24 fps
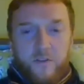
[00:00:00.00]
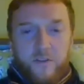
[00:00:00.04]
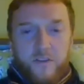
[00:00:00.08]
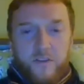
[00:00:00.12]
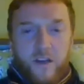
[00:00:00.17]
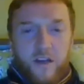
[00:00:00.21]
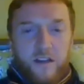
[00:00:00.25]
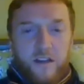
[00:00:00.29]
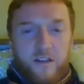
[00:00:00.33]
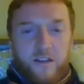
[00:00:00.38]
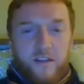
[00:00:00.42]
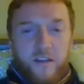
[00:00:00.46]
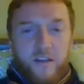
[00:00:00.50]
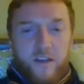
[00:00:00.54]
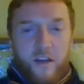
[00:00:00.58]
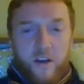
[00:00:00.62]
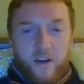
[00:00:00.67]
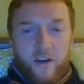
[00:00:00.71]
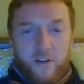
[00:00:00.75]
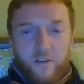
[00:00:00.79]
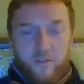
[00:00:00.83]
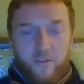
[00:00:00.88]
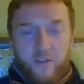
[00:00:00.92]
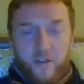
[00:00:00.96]
died in a
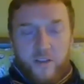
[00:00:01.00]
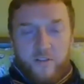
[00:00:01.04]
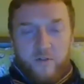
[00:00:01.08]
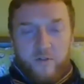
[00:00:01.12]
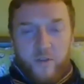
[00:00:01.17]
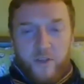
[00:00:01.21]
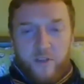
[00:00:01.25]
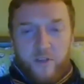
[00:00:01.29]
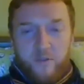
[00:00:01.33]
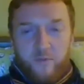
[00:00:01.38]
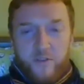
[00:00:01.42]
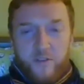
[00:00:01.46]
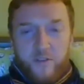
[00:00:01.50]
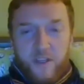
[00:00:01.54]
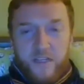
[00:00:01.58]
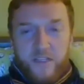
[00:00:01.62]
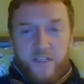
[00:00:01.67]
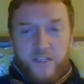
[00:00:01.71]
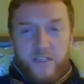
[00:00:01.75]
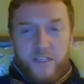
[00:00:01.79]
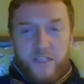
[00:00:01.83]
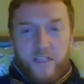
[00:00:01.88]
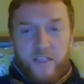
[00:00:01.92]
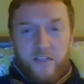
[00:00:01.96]
car crash when he was
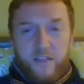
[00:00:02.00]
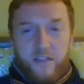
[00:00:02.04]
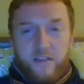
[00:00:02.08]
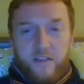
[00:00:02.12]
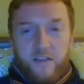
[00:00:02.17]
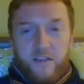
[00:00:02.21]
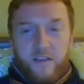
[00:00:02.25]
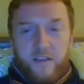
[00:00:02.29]
18.